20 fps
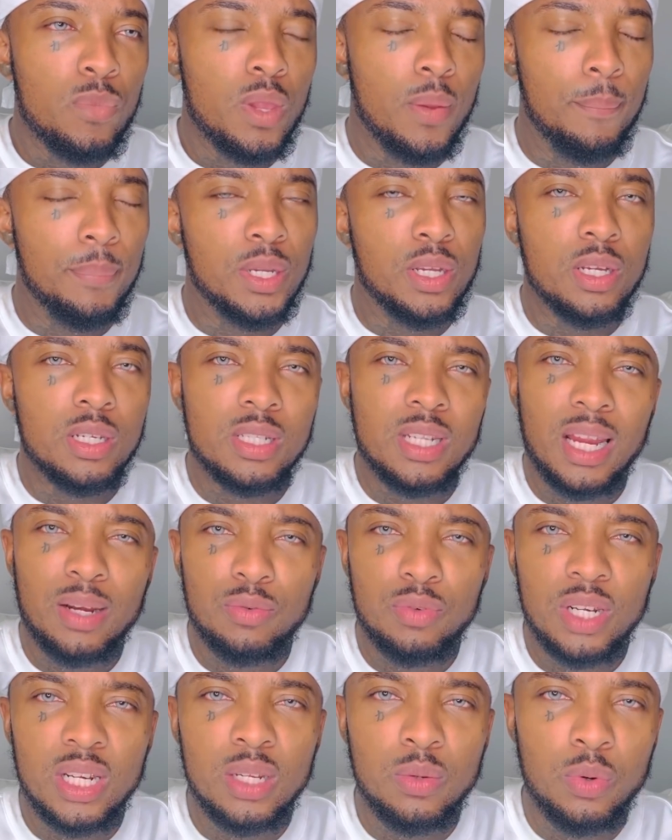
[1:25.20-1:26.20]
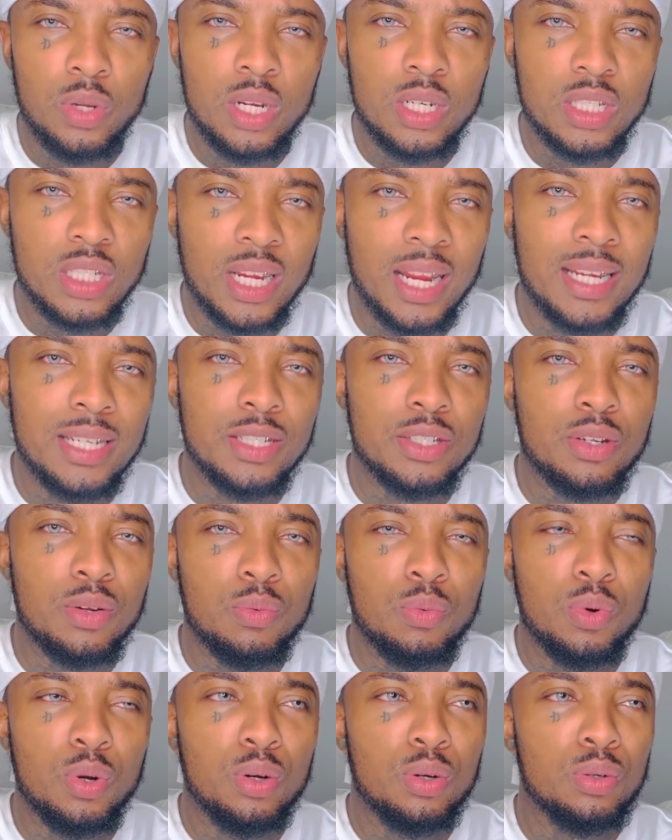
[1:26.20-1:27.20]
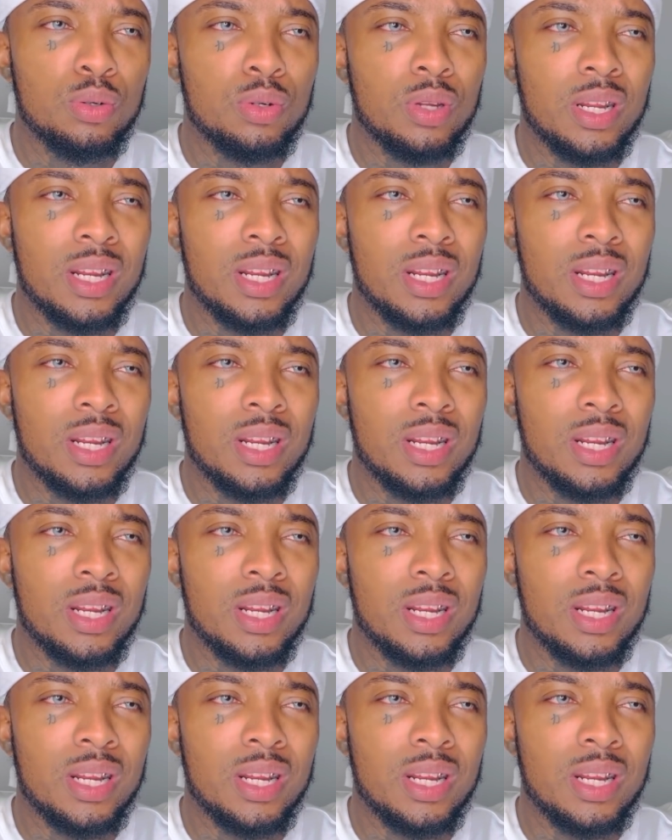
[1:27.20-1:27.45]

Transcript: because I really want to change the world,